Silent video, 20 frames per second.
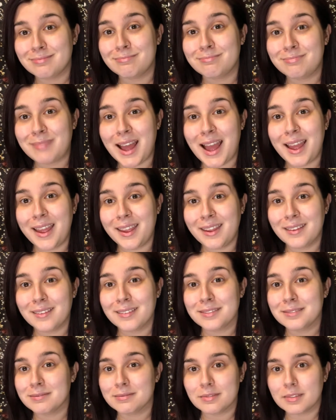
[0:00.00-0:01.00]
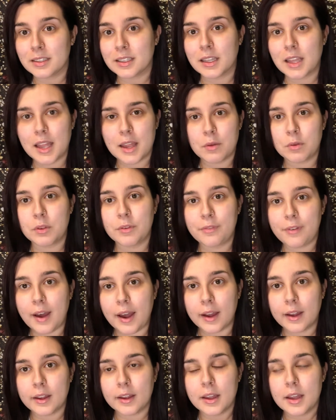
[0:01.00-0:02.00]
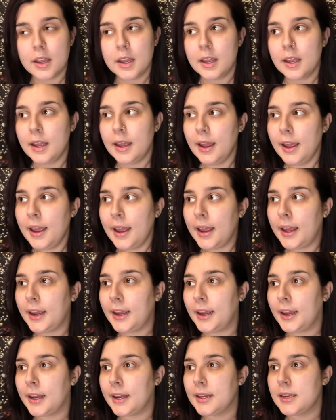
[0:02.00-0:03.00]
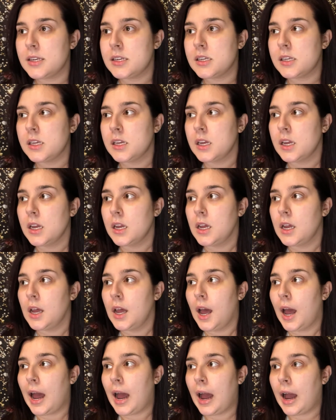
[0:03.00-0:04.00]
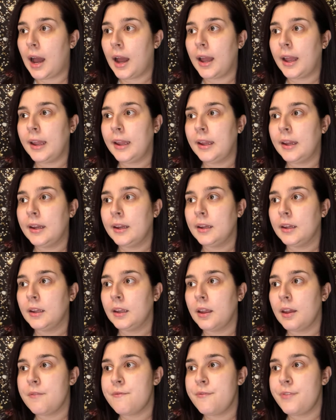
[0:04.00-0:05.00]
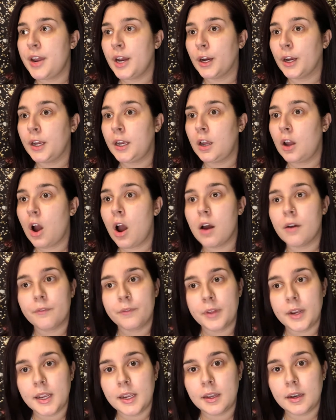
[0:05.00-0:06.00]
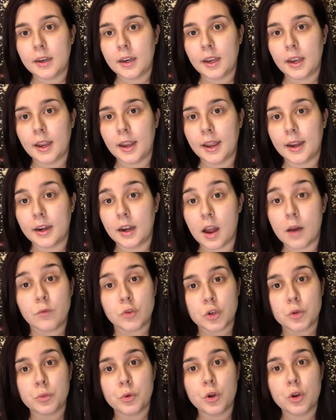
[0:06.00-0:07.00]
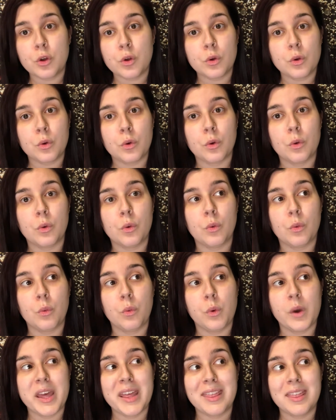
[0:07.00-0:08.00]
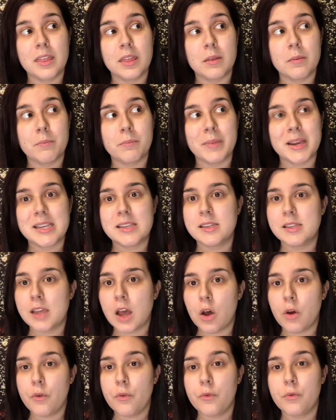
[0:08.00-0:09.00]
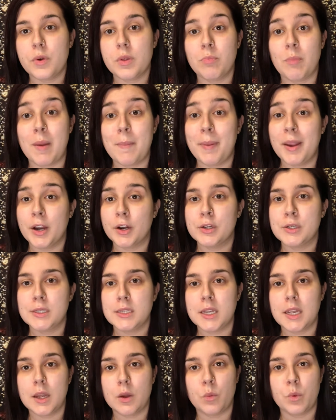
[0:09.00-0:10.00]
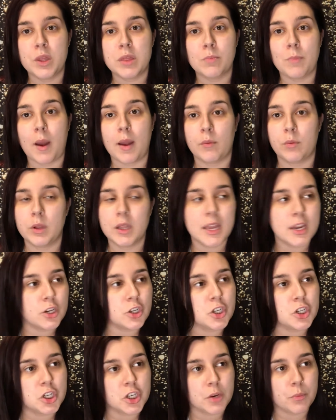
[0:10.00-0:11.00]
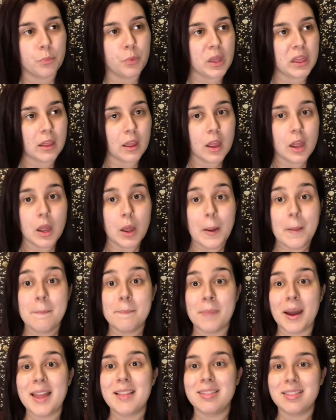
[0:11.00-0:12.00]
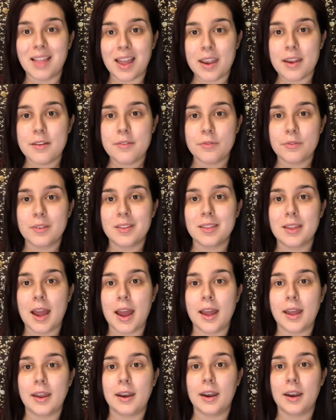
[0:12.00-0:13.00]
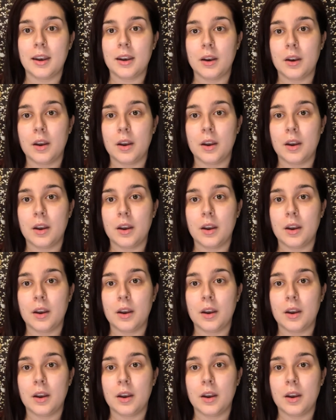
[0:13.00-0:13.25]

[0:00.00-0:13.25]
Bye. Like, what the fuck? And I am very confident and comfortable with myself, with my parenting, with my relationship, with my life that